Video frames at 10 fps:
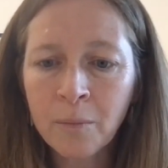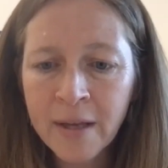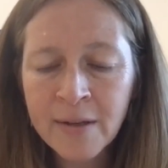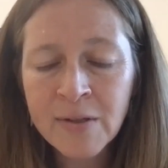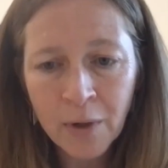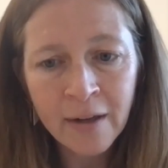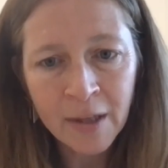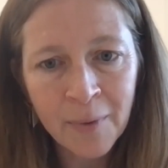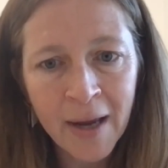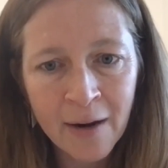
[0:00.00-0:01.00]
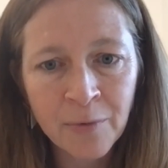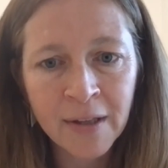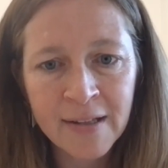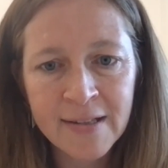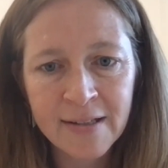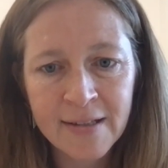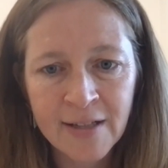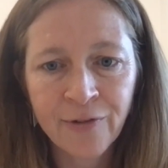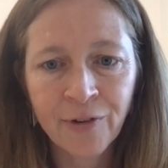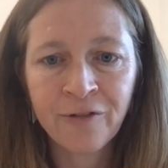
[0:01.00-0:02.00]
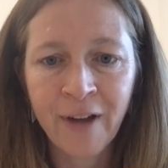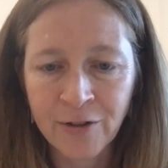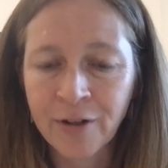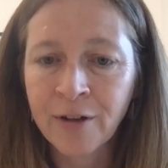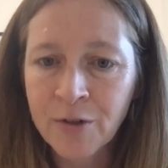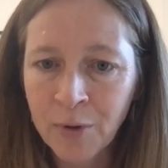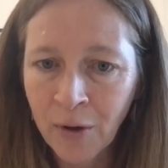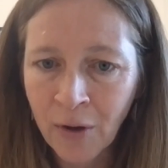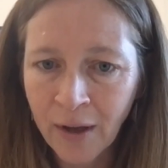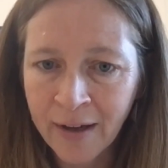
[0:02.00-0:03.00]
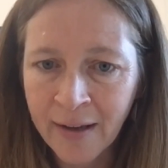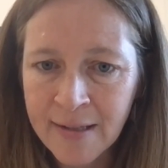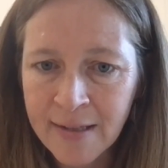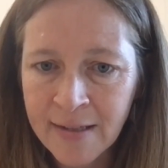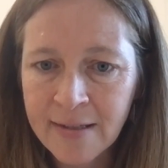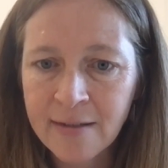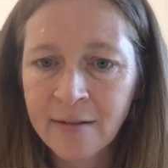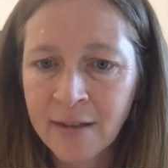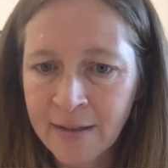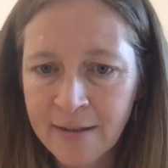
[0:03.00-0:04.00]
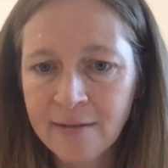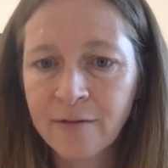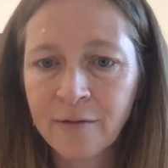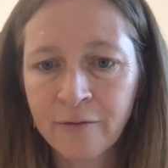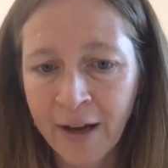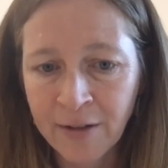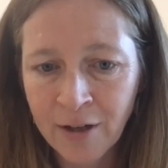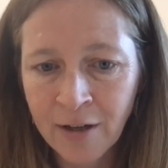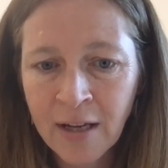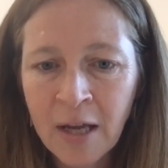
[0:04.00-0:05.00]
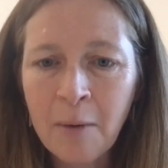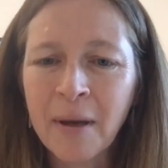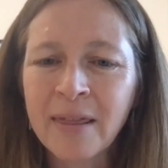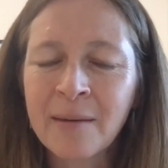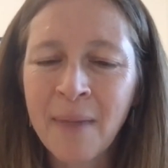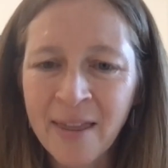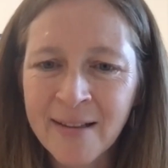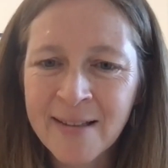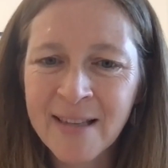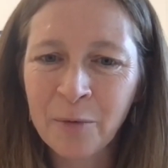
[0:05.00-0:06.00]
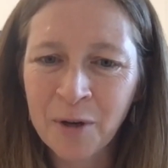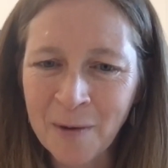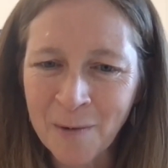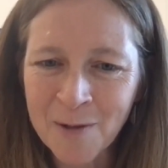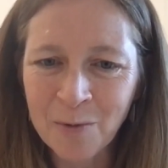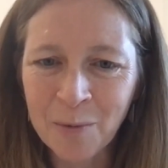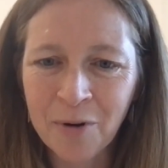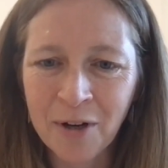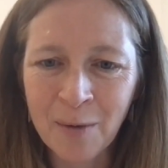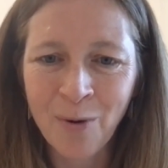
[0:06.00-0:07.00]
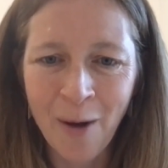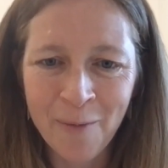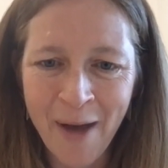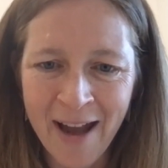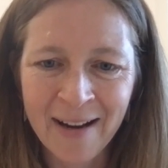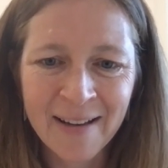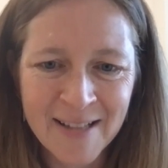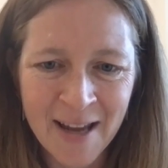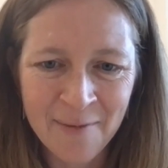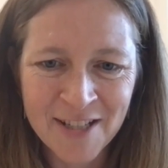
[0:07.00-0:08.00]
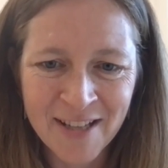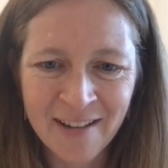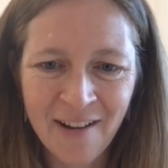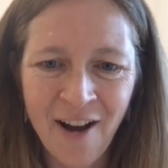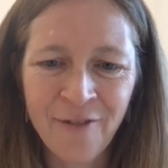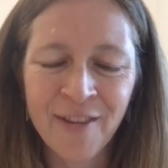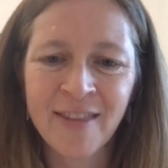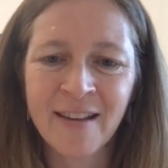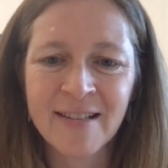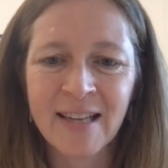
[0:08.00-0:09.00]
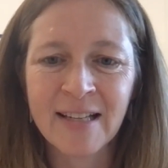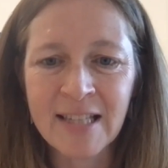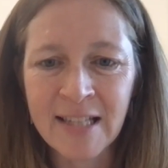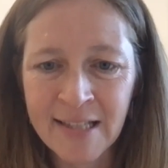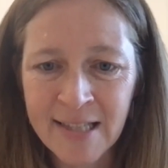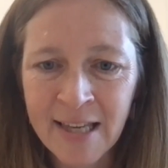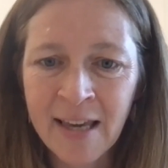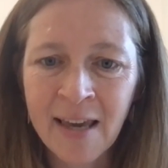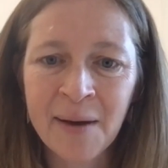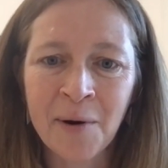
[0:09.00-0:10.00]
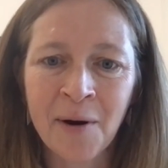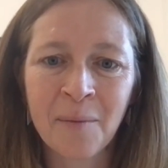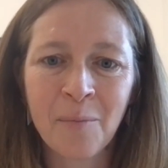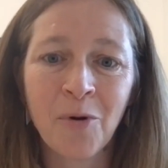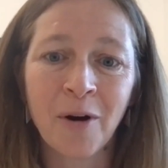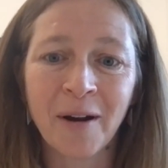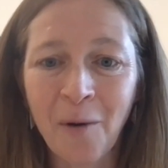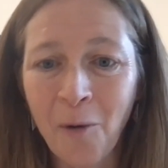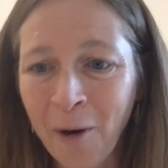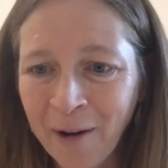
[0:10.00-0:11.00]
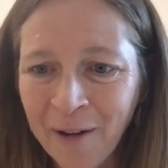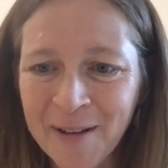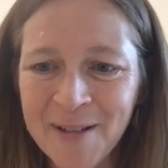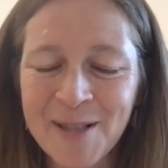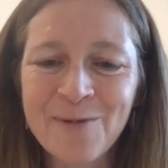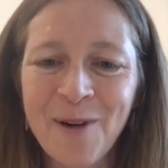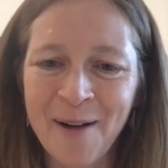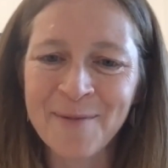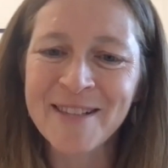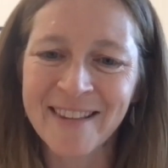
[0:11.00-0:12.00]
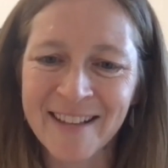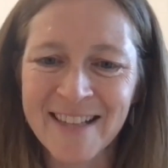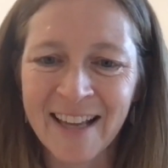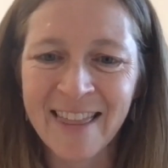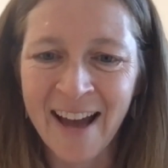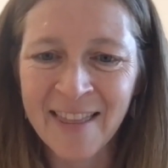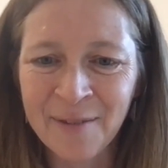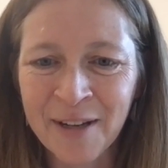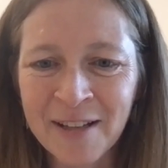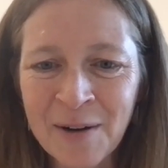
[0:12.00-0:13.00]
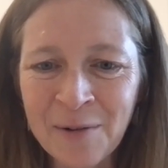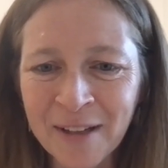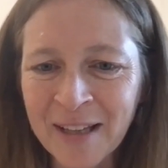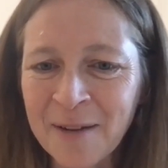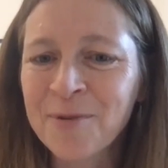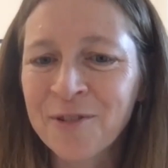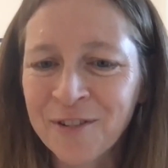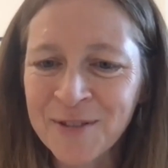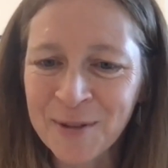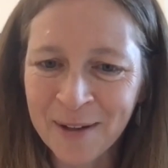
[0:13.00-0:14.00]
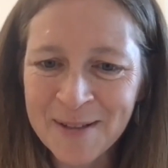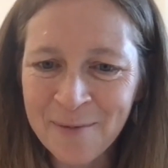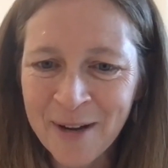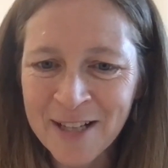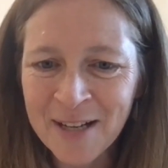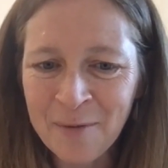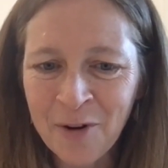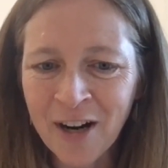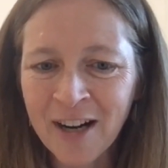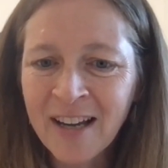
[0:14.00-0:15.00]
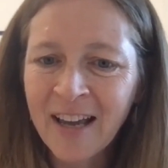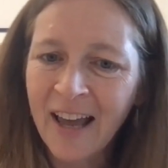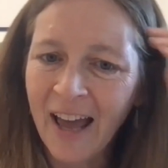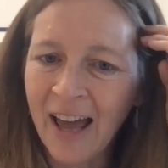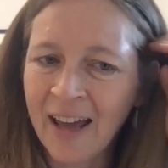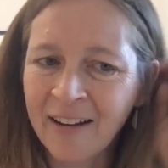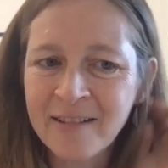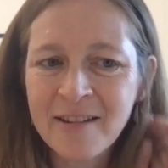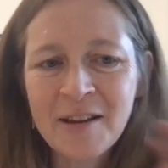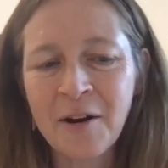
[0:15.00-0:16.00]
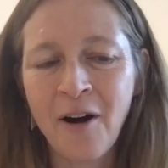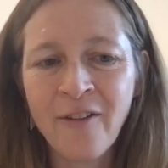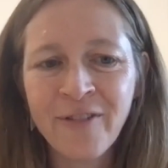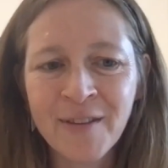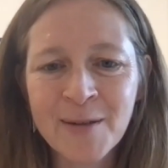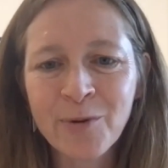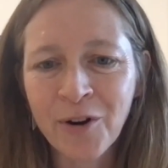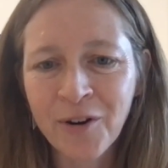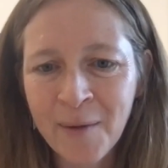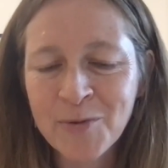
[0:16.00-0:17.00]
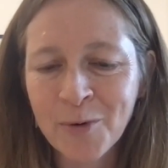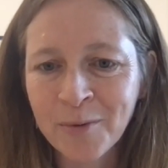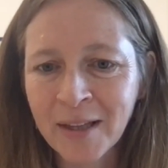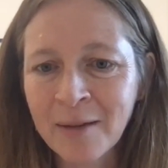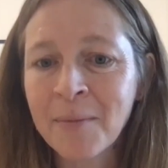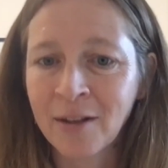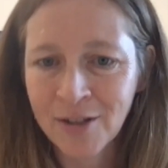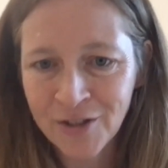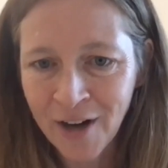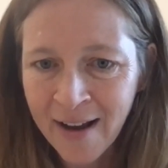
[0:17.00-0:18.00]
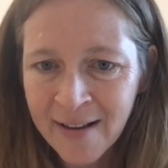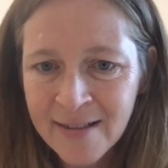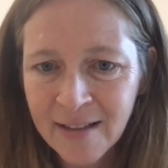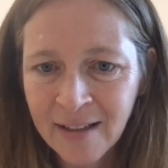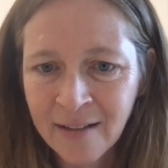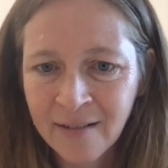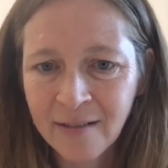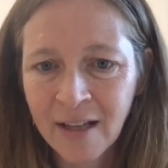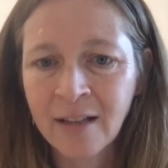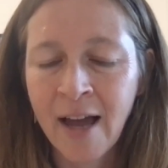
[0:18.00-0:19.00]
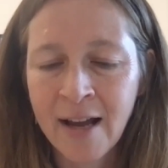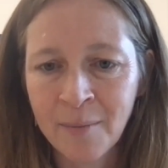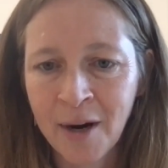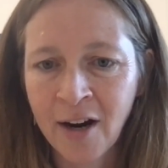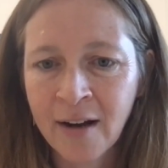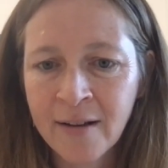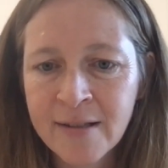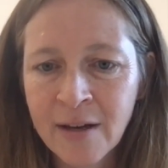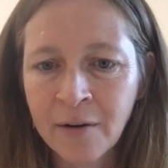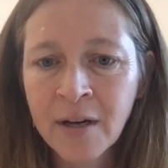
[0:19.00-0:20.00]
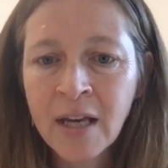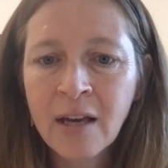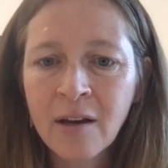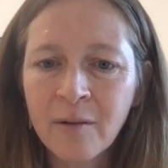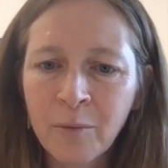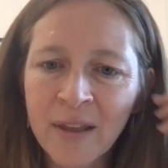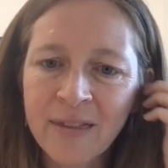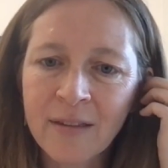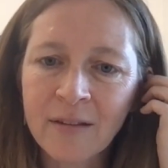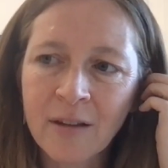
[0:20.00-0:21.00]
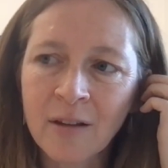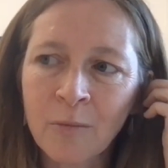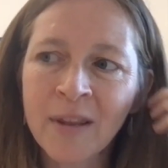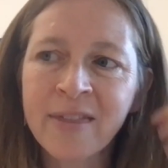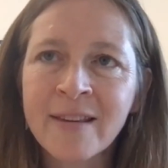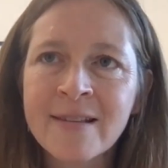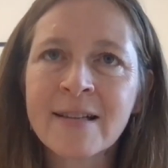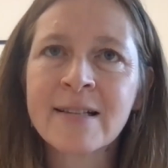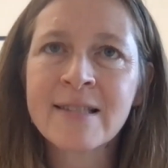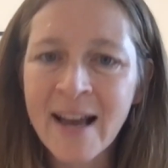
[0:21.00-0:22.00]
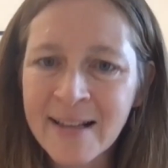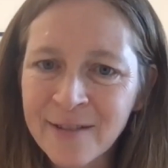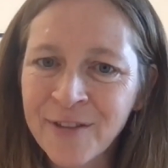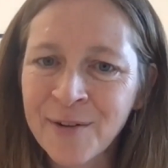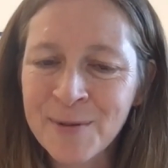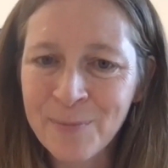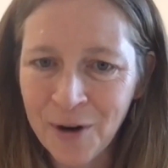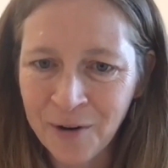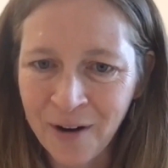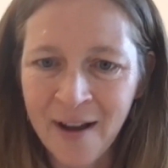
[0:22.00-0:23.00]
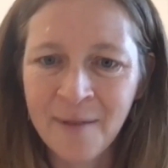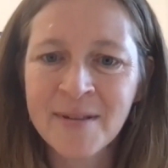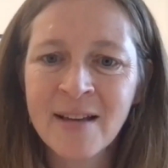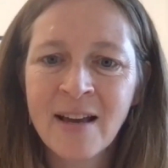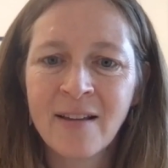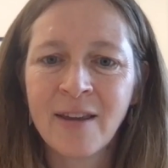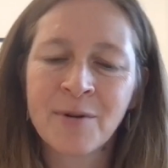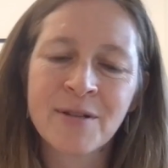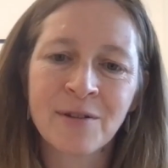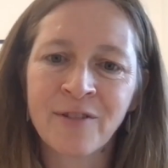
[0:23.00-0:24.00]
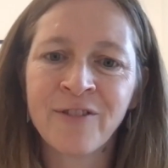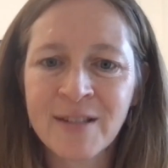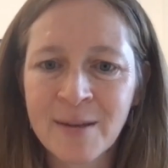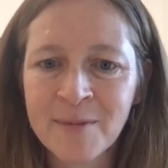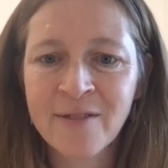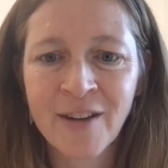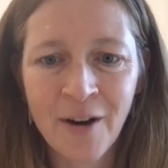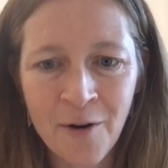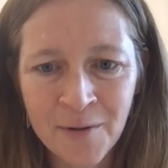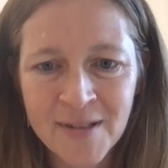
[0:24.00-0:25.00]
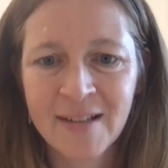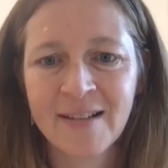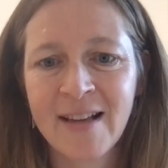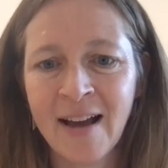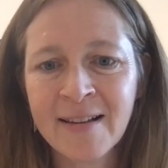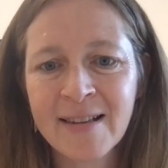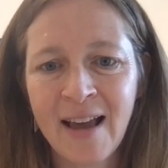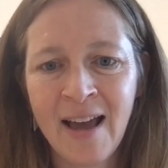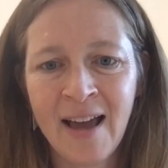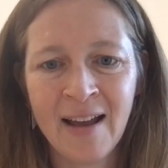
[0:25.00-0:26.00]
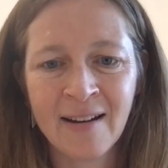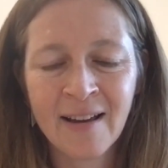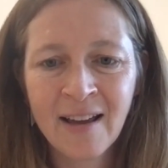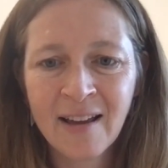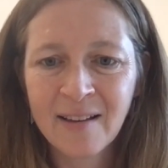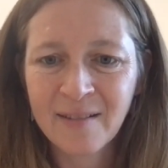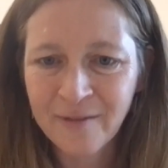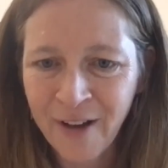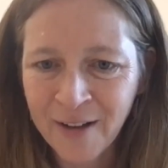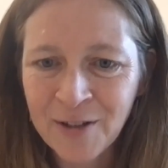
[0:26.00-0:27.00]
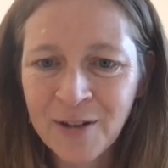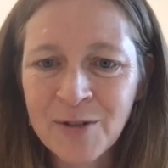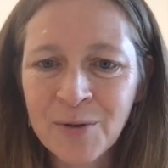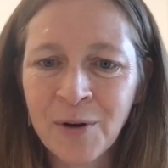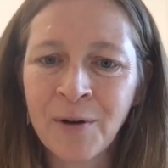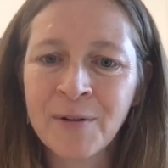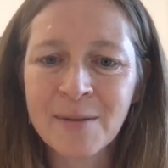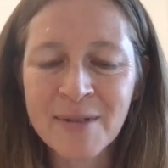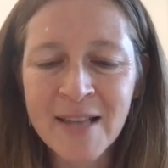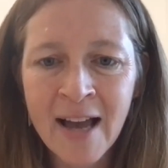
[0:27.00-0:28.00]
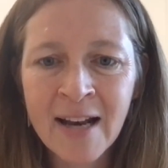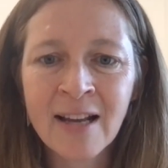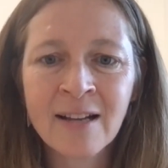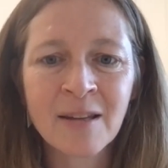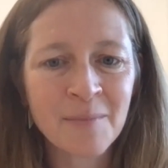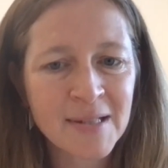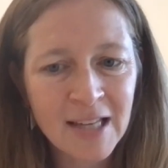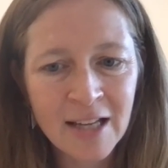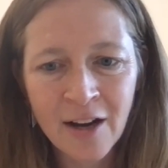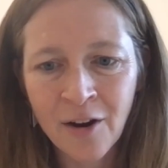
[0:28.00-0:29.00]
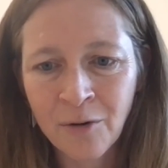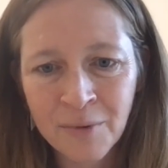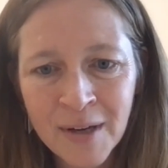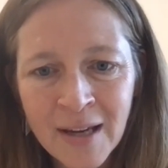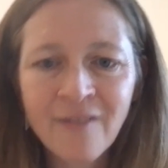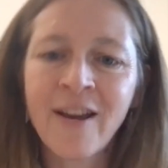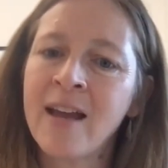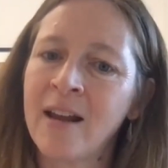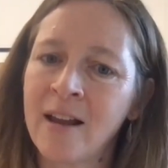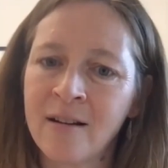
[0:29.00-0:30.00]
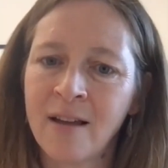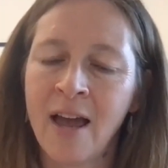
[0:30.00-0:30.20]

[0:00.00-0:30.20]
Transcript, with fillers: Historically, we had really successful vector control against this this vector, but the methods that were used were pretty problematic and damaging, often things like D D T oh. or pouring oil into swamps and things like that that we don't really approve of doing so much anymore. And, you know, often these programs were really militarized in, in Latin America. So with with the success of those programs, they were sort of victims of their own success, and vector control subsided, the mosquito reinvaded,